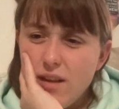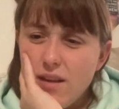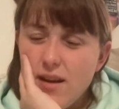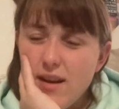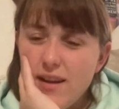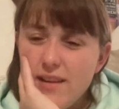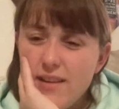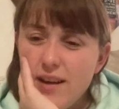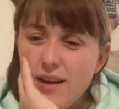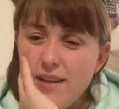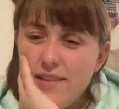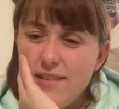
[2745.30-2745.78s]

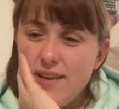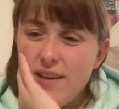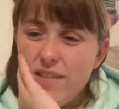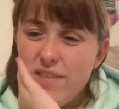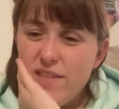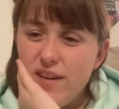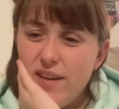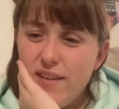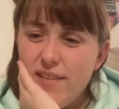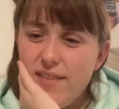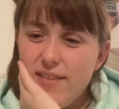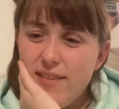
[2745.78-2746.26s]
I, I
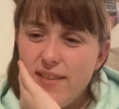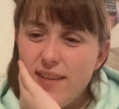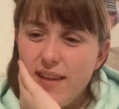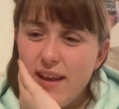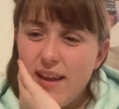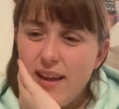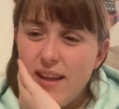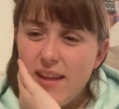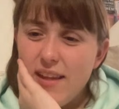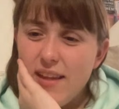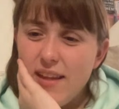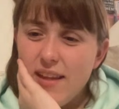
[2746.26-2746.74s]
definitely
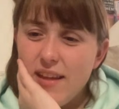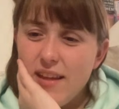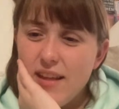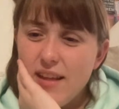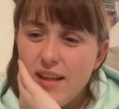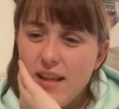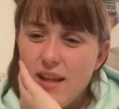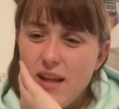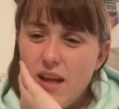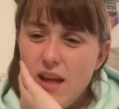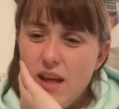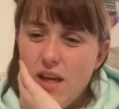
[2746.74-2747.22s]
think
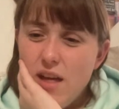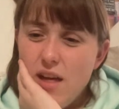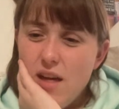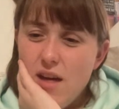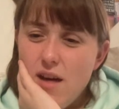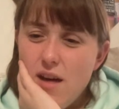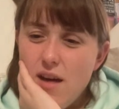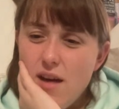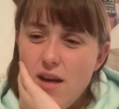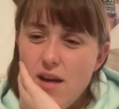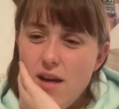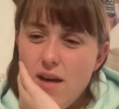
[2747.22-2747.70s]

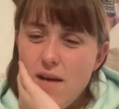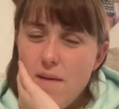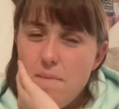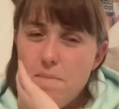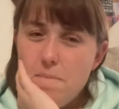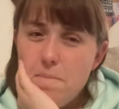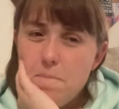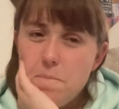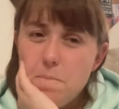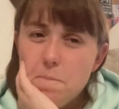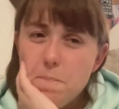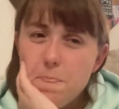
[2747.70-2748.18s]

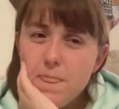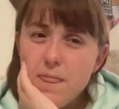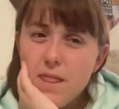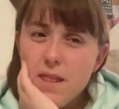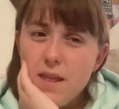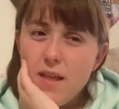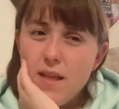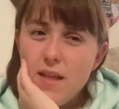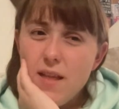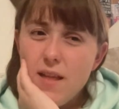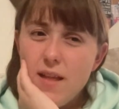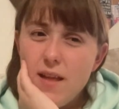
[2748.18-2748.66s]
um,
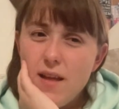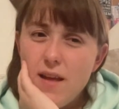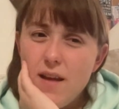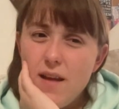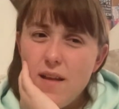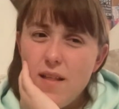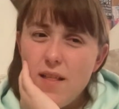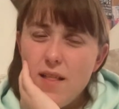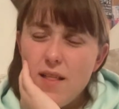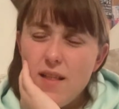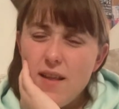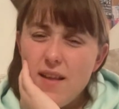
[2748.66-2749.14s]

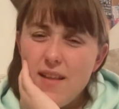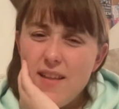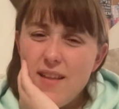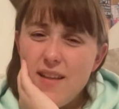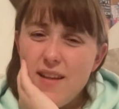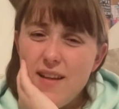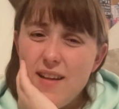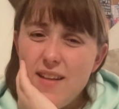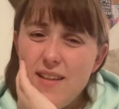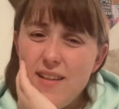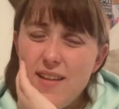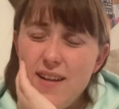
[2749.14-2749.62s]

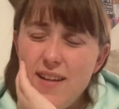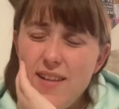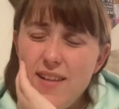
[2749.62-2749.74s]
it.